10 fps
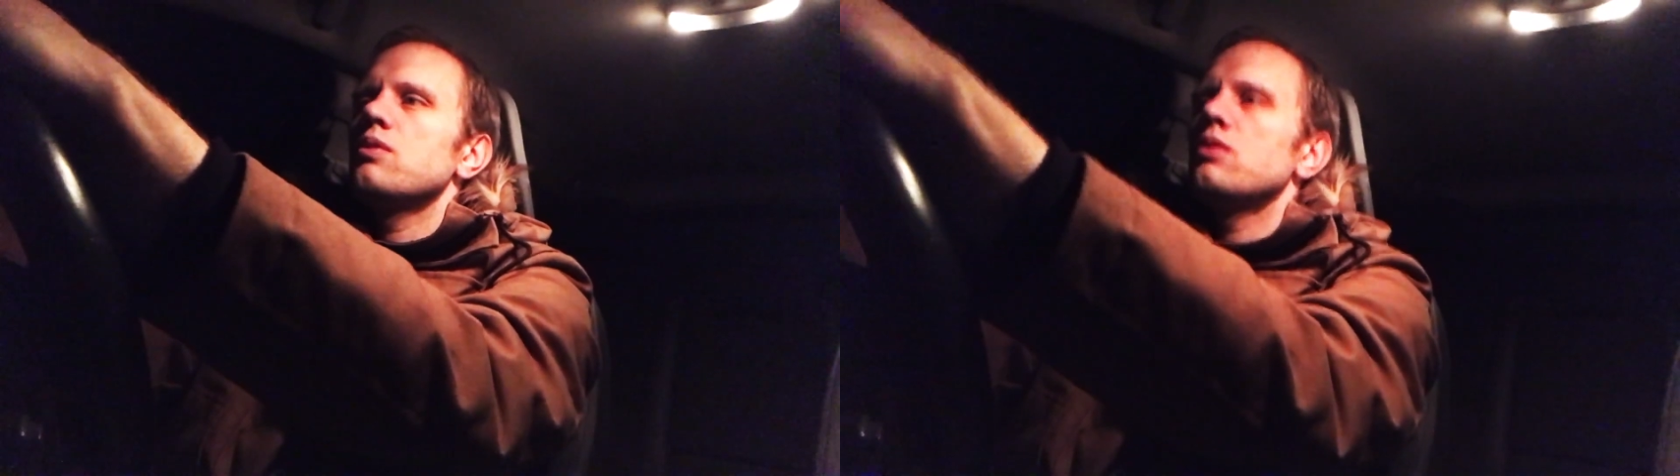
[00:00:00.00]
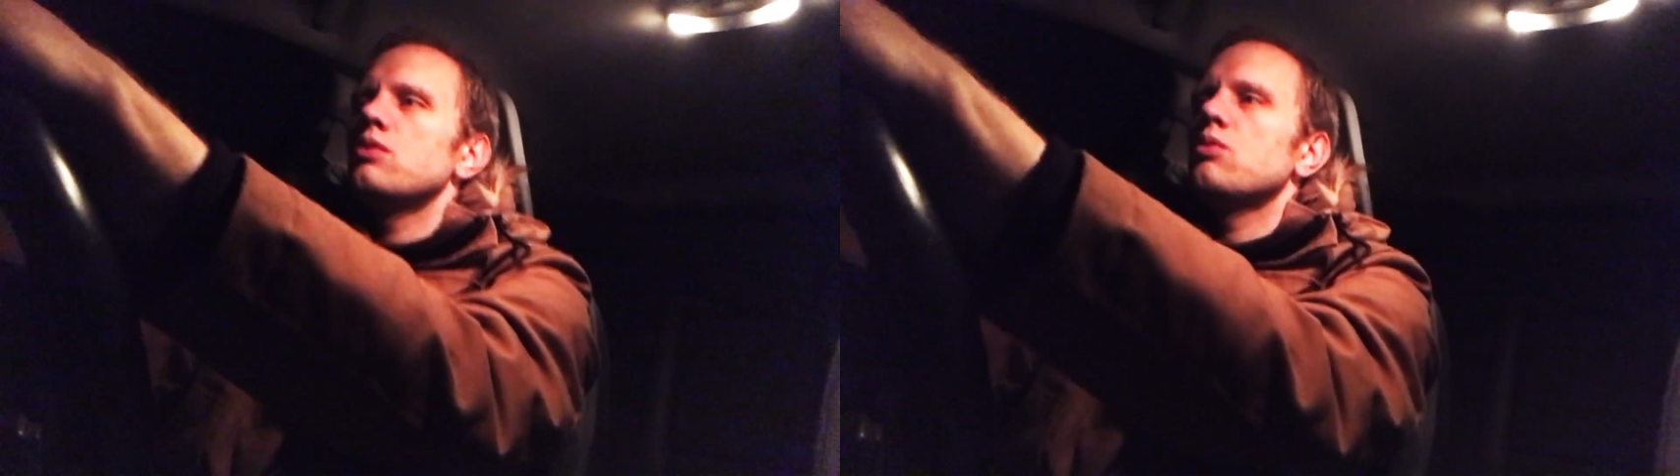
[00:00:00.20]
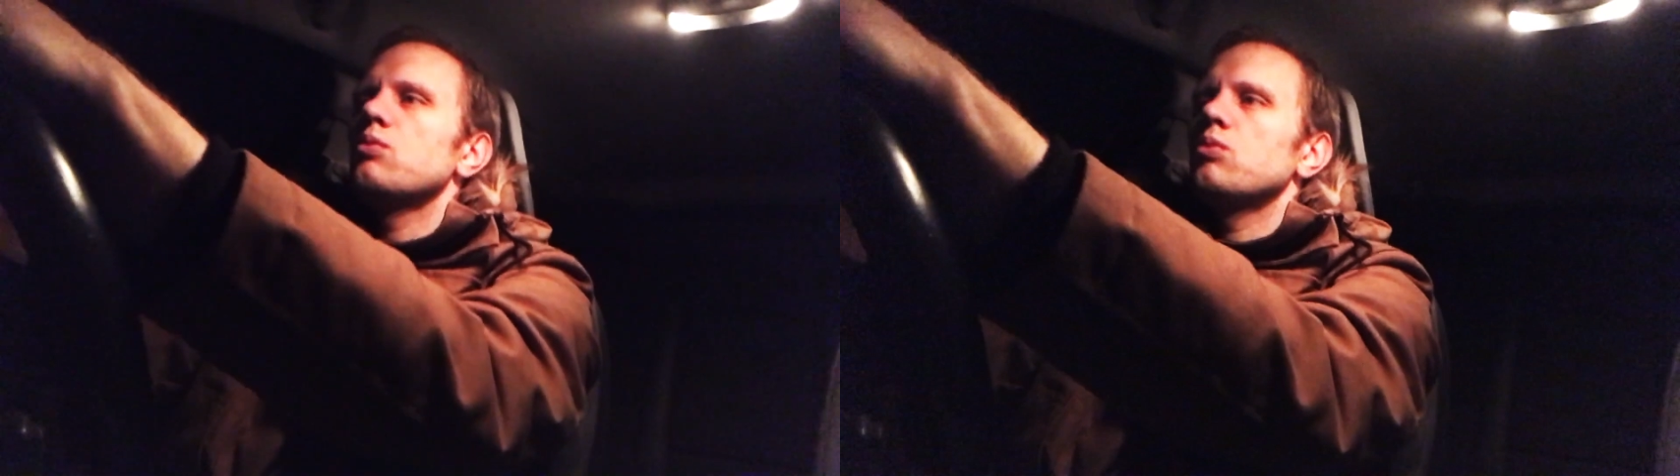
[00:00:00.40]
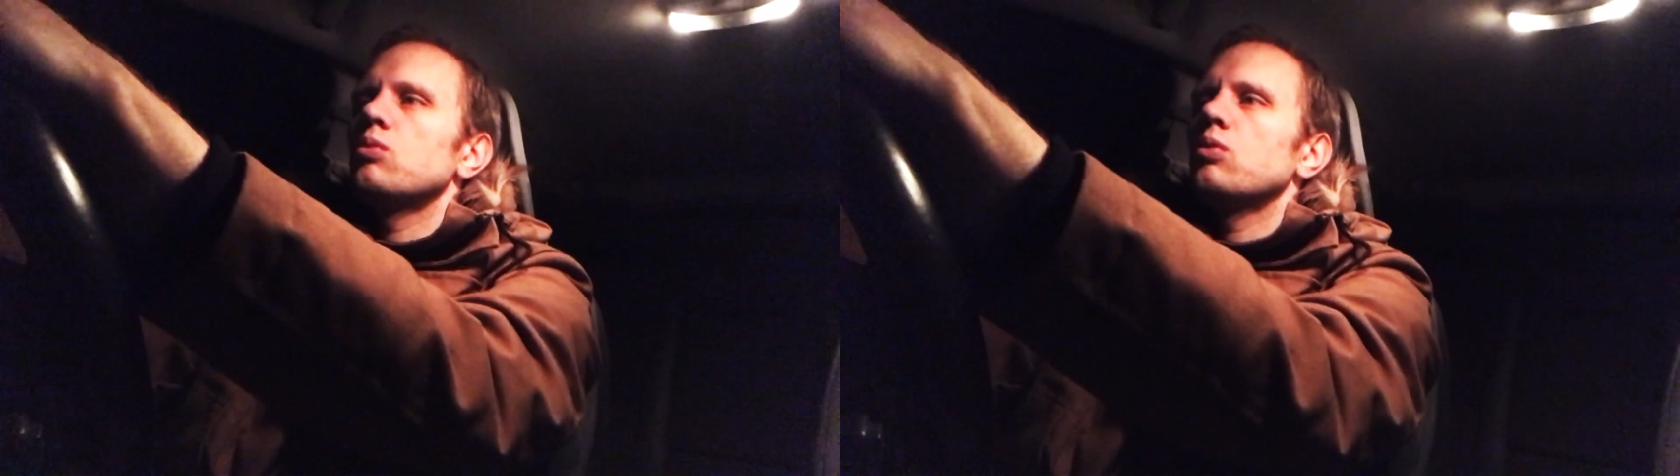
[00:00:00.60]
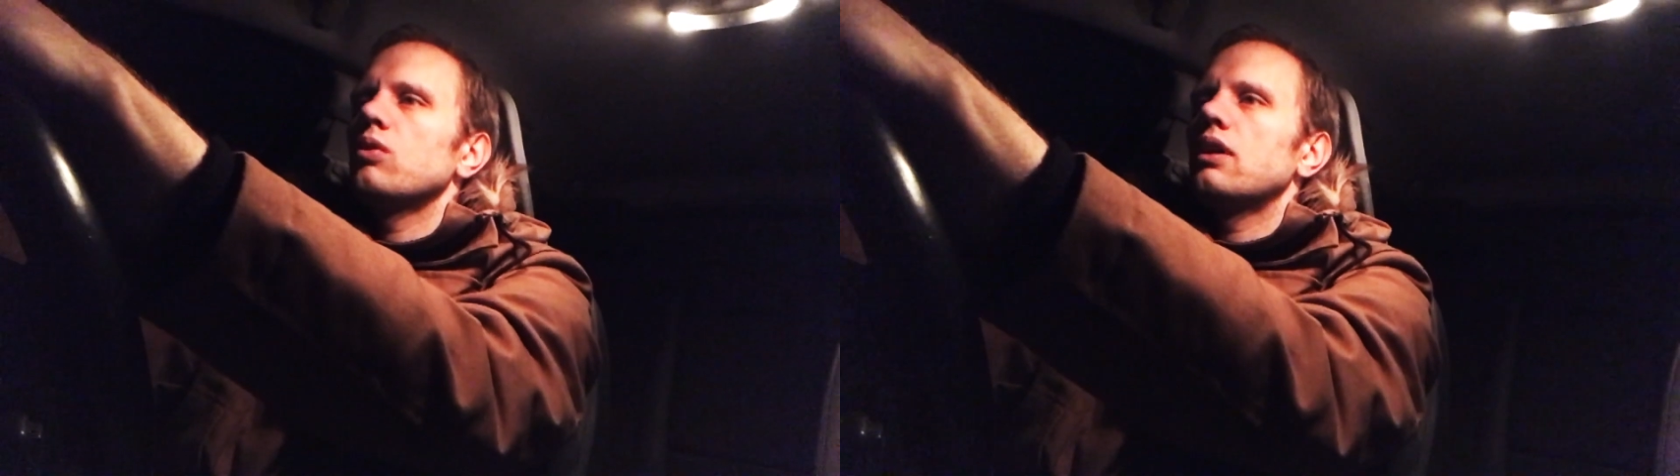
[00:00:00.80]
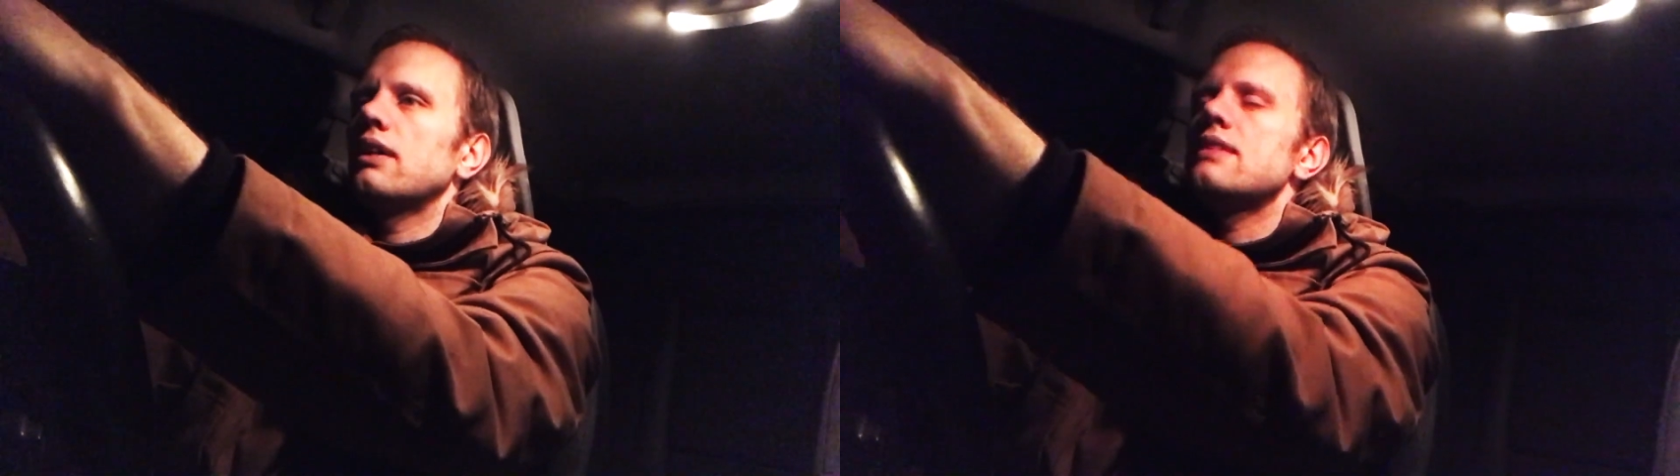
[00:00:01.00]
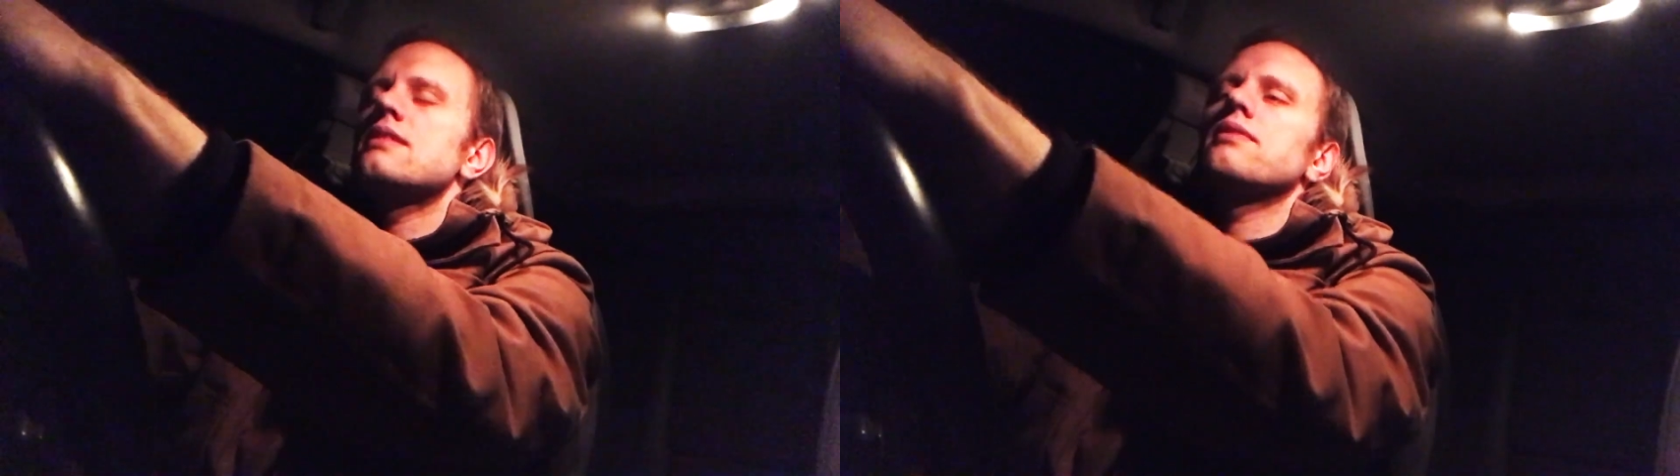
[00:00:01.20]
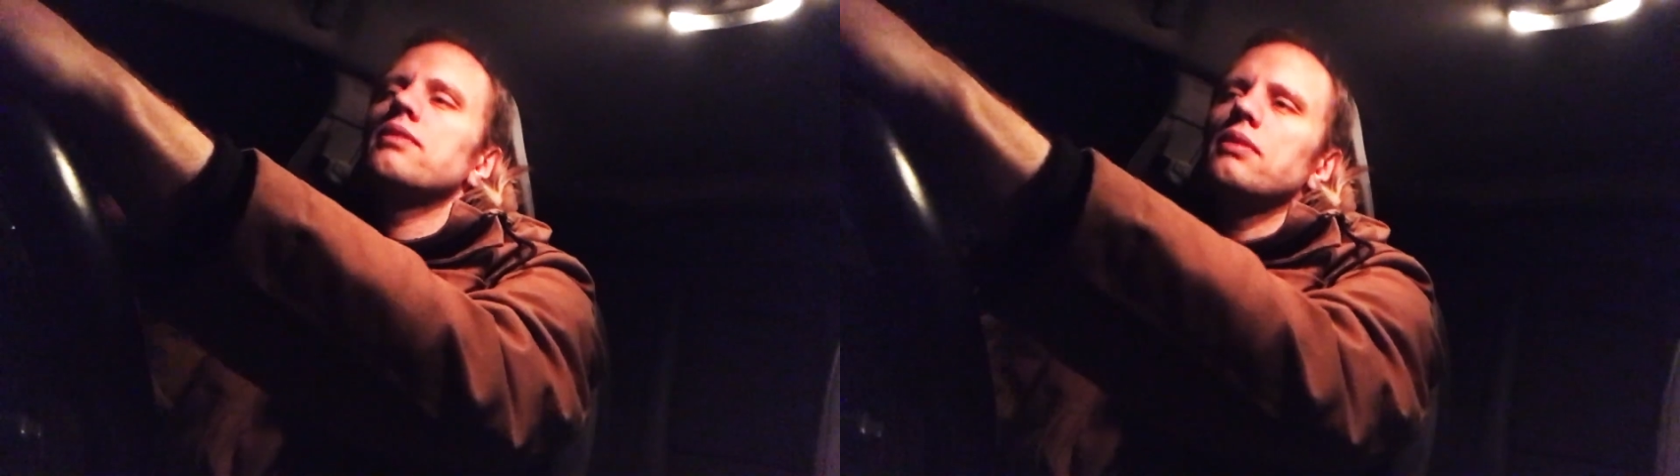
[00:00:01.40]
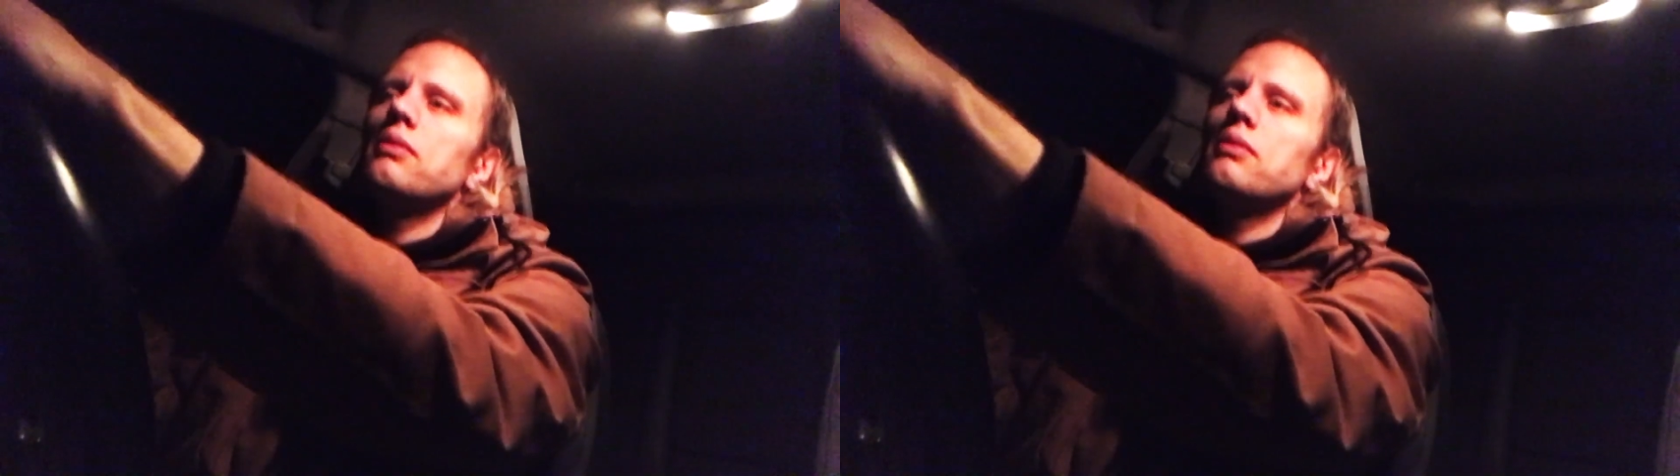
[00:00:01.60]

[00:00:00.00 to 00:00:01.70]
you, at least